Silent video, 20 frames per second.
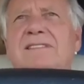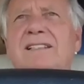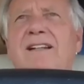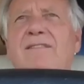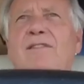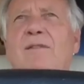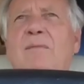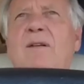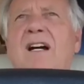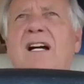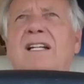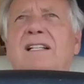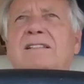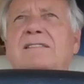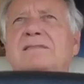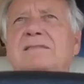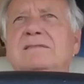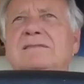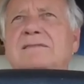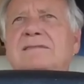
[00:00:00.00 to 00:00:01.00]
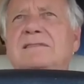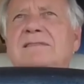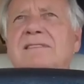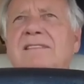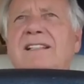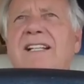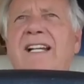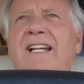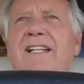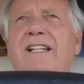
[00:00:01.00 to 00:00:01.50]
Never mind.
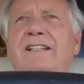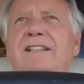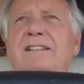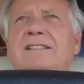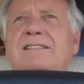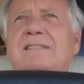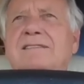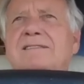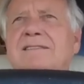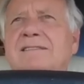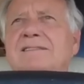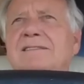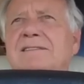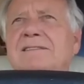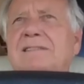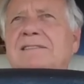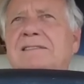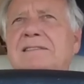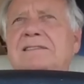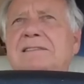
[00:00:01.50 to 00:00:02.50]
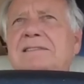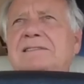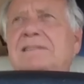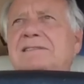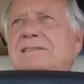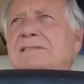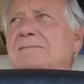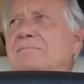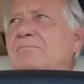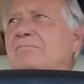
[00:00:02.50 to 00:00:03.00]
Edit.
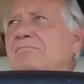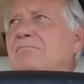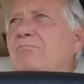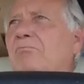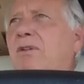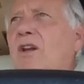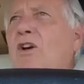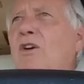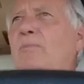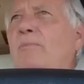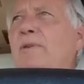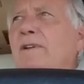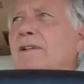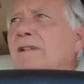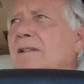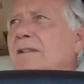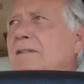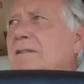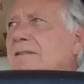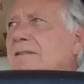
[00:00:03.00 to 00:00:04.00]
Yeah. Blooper.